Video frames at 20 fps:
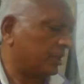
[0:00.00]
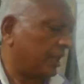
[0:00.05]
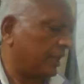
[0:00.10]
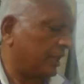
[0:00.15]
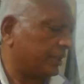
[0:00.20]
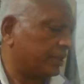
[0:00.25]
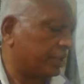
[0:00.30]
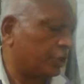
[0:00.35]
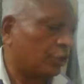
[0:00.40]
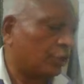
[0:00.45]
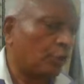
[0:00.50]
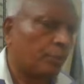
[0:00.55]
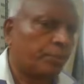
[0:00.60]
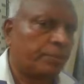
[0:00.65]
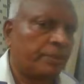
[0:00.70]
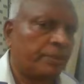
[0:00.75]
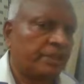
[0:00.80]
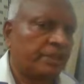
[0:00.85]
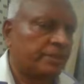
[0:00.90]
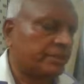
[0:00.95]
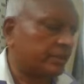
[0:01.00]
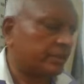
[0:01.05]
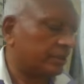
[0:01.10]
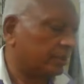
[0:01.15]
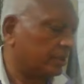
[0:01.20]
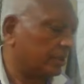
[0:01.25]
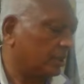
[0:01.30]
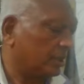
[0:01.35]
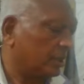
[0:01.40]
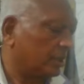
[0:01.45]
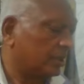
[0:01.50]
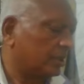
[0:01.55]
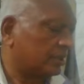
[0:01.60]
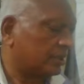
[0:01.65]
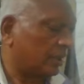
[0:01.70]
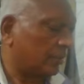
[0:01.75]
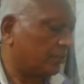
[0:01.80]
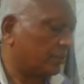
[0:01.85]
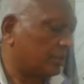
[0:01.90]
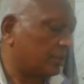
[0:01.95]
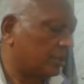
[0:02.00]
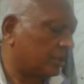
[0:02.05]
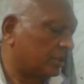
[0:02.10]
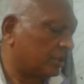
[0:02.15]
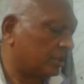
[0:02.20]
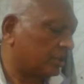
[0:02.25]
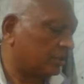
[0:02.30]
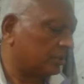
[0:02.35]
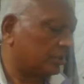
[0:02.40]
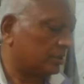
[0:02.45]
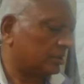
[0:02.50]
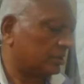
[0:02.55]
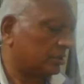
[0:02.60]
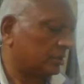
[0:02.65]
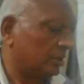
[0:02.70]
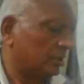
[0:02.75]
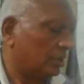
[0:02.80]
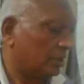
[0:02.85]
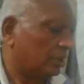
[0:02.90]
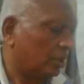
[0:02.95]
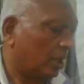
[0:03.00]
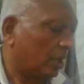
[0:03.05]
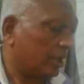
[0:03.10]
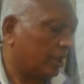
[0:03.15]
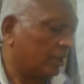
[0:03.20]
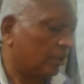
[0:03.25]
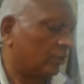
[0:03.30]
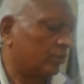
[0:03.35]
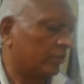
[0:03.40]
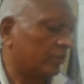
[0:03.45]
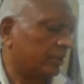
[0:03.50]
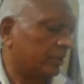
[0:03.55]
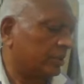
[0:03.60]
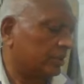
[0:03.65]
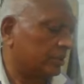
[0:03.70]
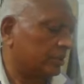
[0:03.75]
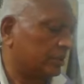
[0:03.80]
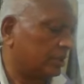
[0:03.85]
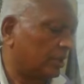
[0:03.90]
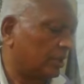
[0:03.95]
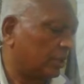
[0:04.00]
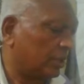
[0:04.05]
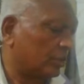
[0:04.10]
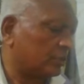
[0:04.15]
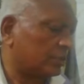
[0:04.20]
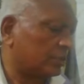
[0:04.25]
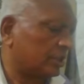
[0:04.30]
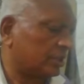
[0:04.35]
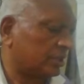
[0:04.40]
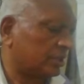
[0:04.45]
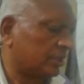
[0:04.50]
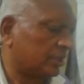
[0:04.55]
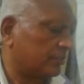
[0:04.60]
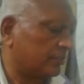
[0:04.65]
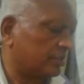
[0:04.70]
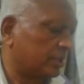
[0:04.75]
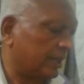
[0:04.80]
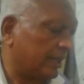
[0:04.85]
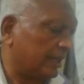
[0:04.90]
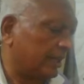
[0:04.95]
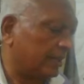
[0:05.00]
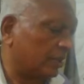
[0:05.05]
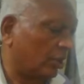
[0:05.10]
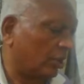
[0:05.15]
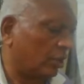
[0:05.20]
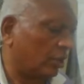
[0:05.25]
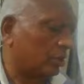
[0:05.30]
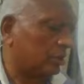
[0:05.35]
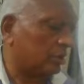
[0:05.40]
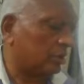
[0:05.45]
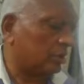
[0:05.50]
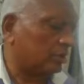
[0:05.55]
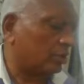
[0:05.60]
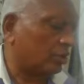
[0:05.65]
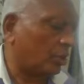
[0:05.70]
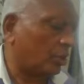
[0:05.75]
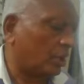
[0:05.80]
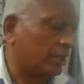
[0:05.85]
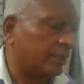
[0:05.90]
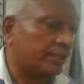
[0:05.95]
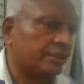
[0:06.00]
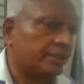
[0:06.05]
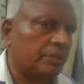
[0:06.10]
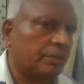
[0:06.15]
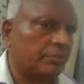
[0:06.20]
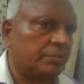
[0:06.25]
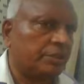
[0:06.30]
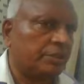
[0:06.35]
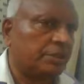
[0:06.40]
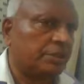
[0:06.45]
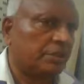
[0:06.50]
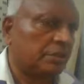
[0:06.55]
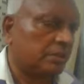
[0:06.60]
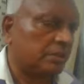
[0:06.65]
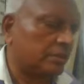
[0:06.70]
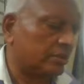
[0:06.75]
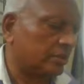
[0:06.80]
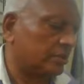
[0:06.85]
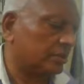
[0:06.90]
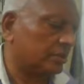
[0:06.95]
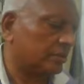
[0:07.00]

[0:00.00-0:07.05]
and equipments submissions along systems and all drawing submittals